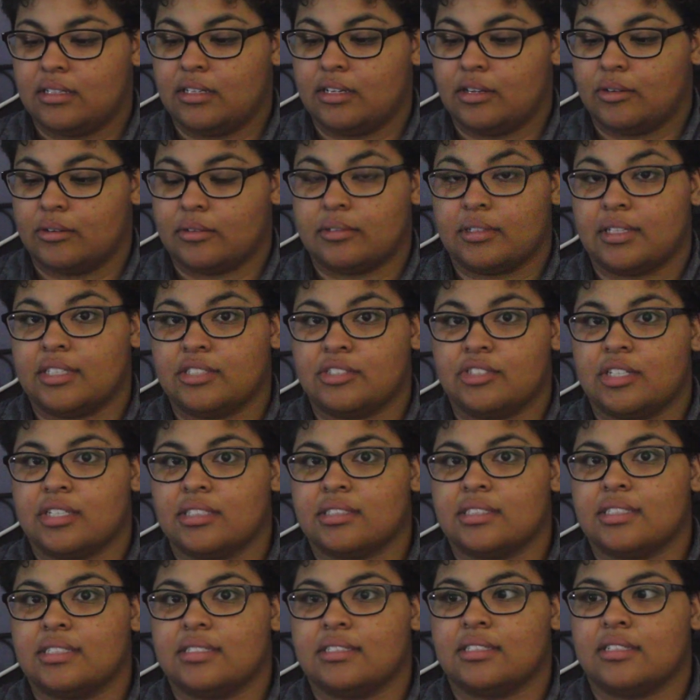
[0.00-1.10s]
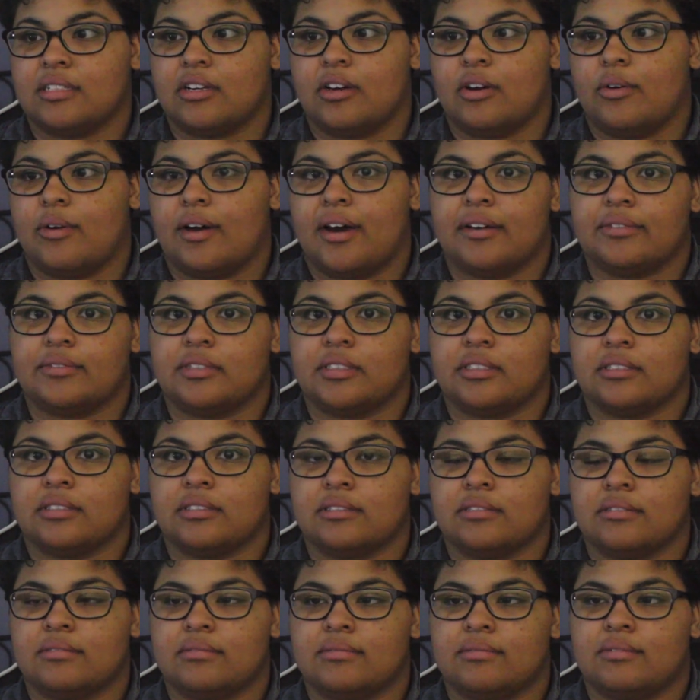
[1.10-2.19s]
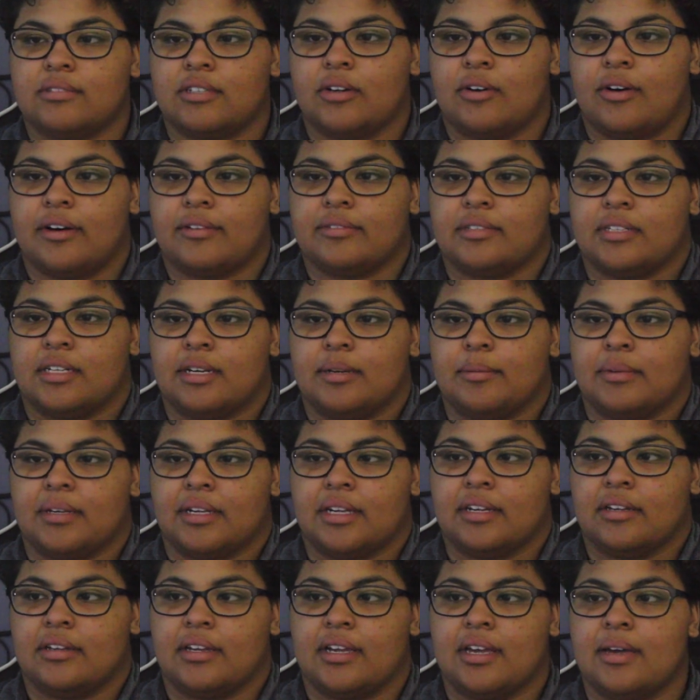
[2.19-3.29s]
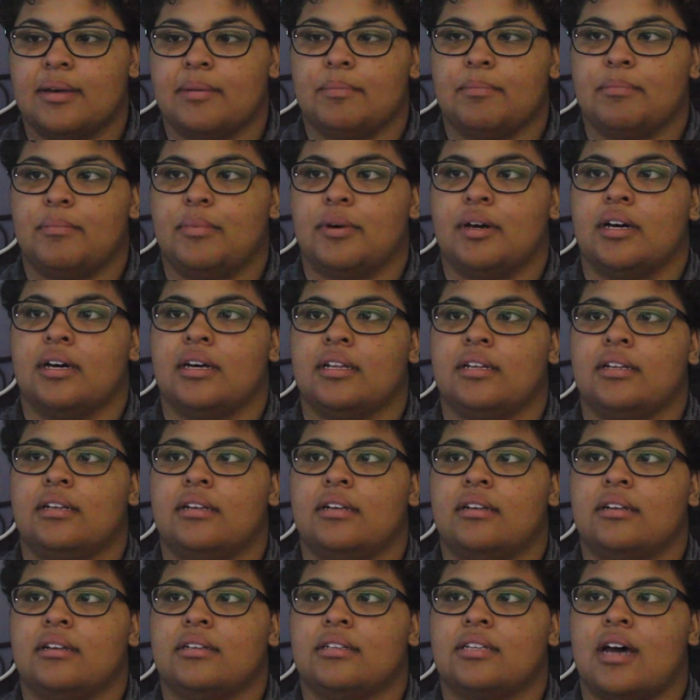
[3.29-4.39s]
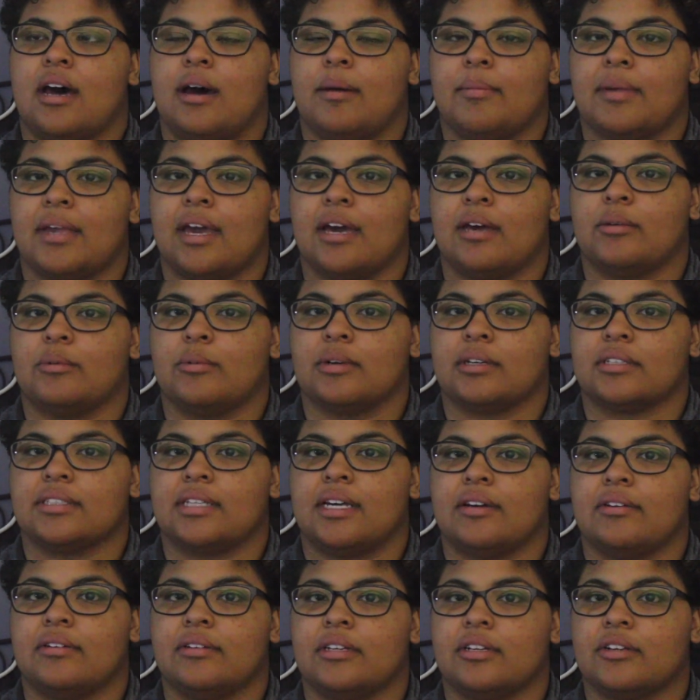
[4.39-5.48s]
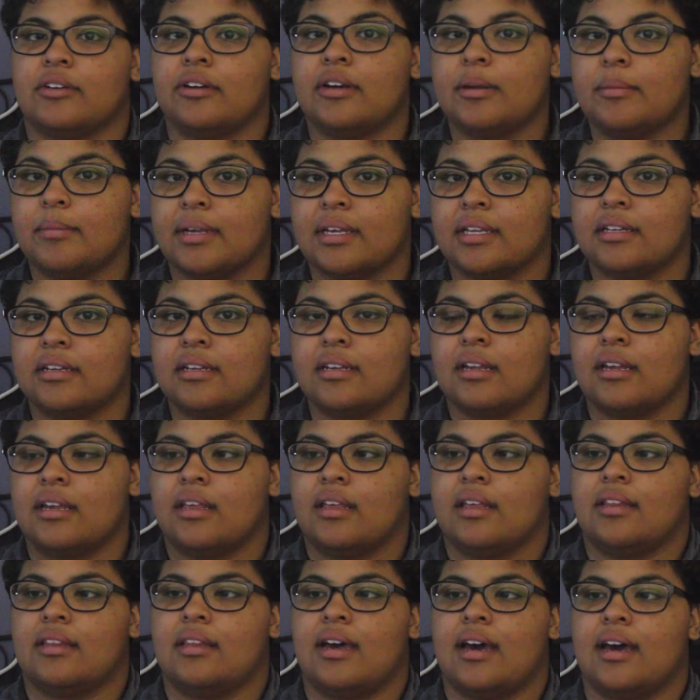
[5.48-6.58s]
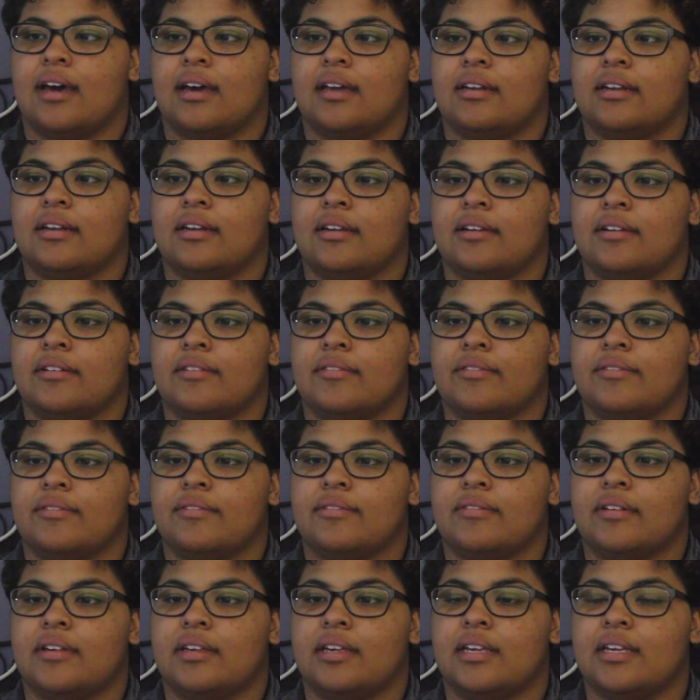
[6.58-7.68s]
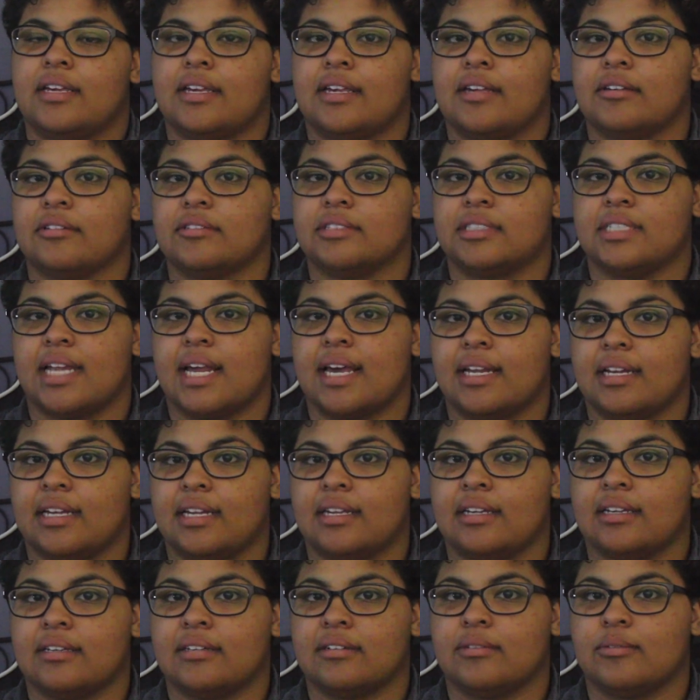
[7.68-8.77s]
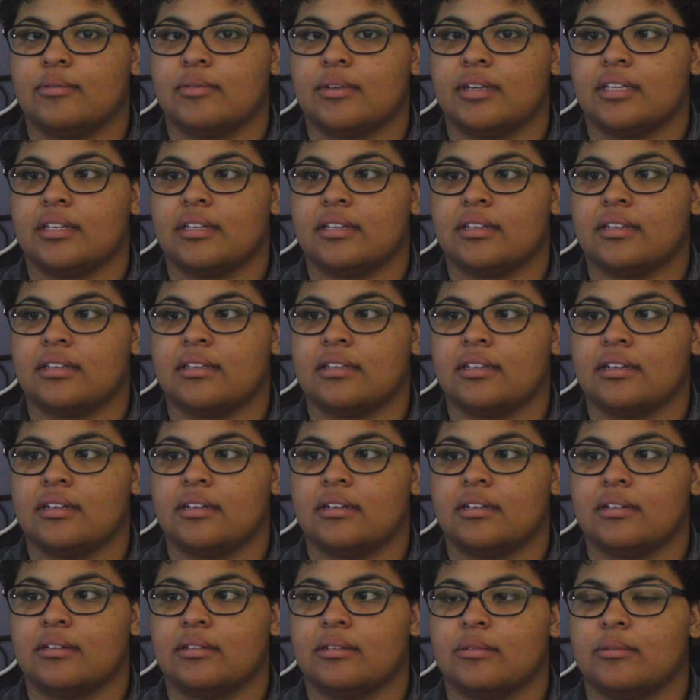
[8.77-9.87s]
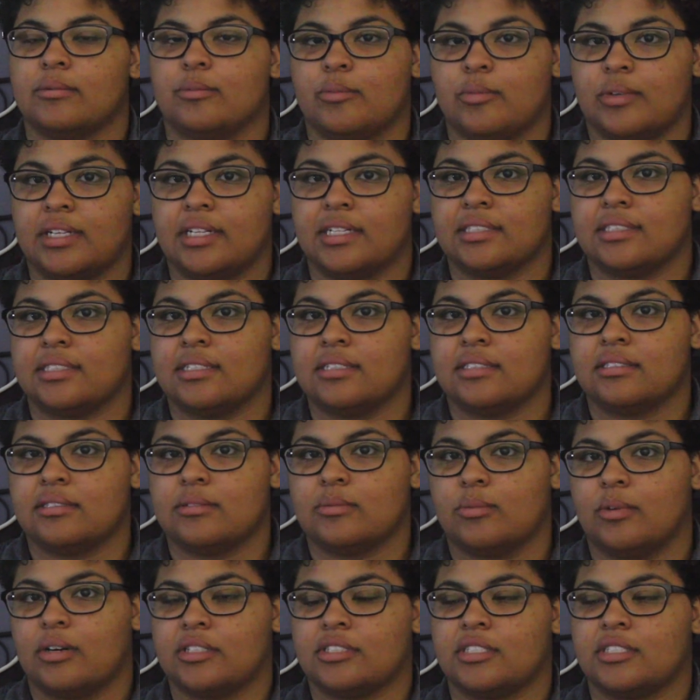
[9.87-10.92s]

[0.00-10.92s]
get justice and go after him and kill him, but Tommy had worked out an agreement that if he kills Danny with witnesses